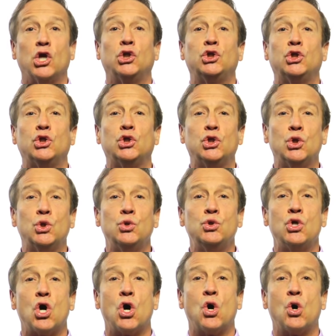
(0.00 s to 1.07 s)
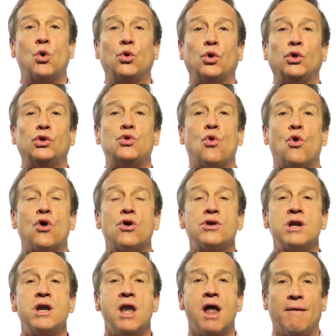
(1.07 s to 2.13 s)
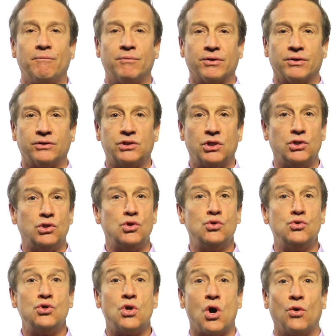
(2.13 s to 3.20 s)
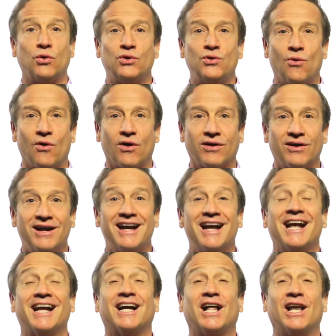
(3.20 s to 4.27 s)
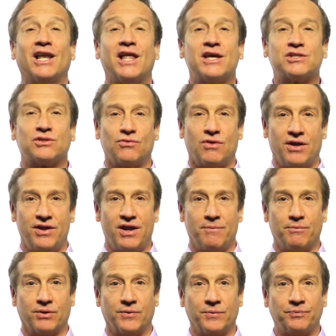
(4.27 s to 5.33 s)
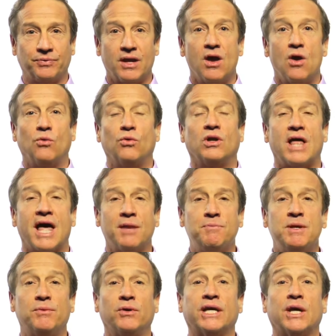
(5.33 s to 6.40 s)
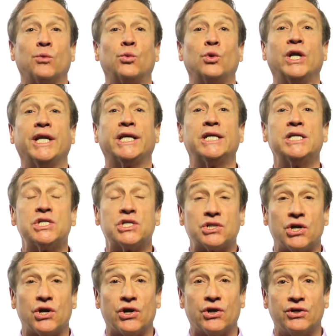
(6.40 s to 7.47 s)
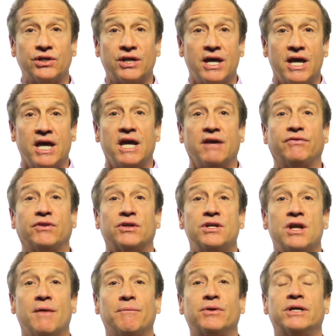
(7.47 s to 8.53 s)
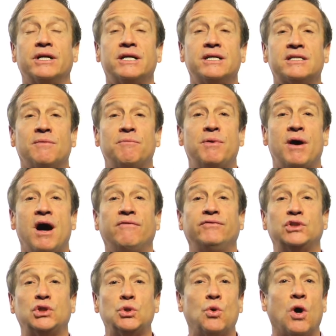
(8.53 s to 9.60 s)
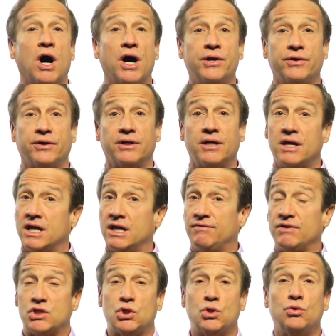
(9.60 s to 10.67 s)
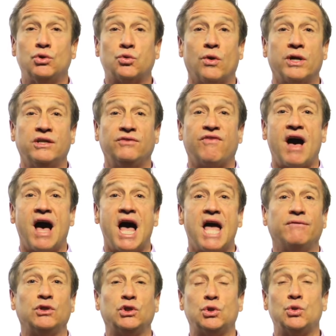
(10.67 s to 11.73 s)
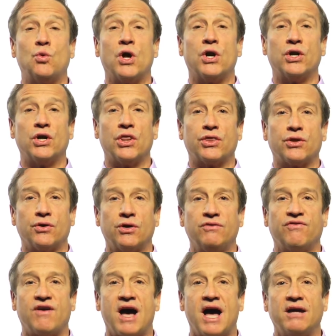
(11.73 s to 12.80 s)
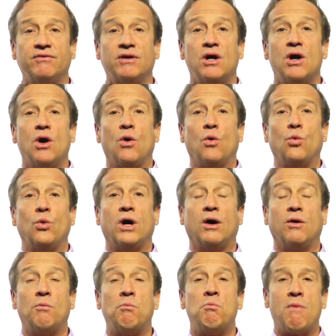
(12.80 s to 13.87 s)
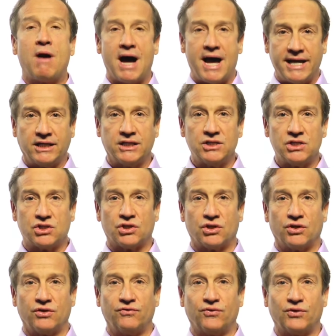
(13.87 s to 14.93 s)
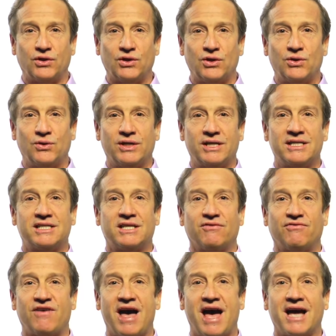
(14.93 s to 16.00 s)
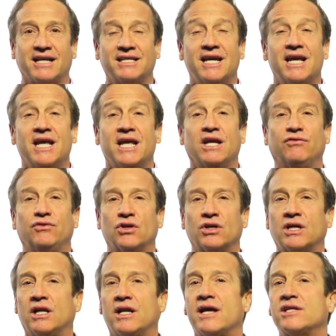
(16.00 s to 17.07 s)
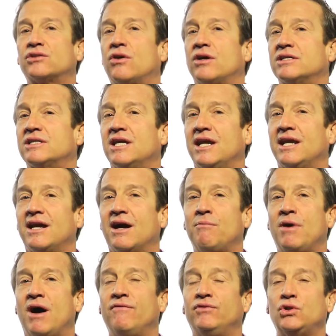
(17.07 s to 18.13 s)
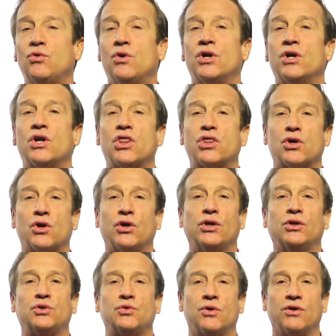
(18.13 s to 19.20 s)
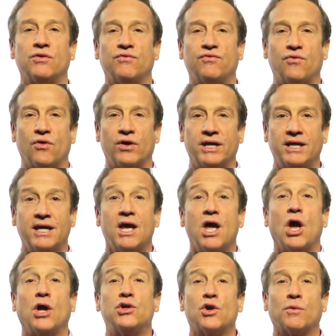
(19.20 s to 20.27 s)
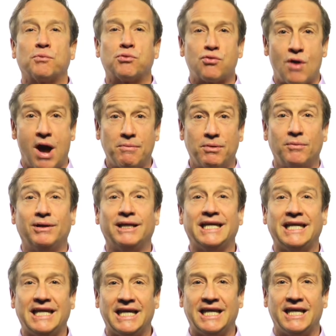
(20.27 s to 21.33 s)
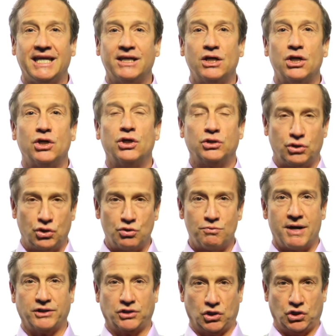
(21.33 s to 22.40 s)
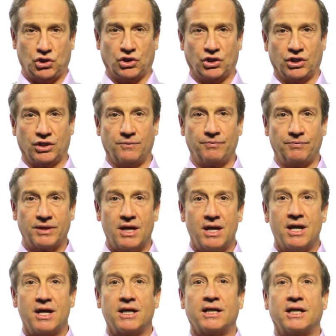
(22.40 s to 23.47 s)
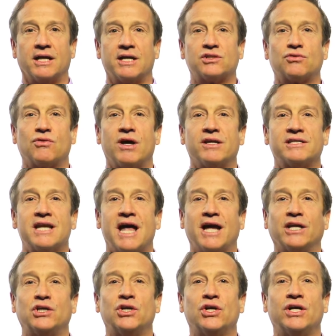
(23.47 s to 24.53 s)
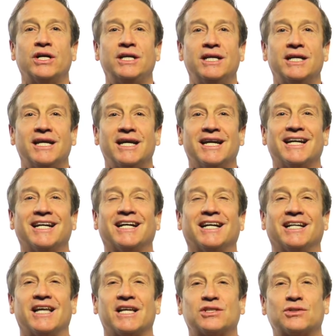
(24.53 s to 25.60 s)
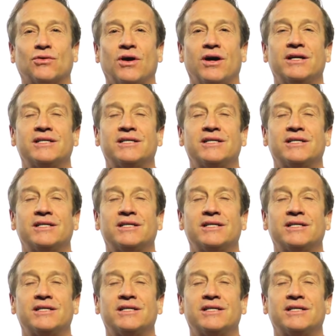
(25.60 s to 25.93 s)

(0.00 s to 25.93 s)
Do you know your number? Do you know your cholesterol number? Well, a lot of people get really concerned if their number is above 200. If it's 225 or 235, well, my concern for you is the fact if your cholesterol is getting above 230 or 240, you're probably eating too much sugar. Cholesterol is not good. Cholesterol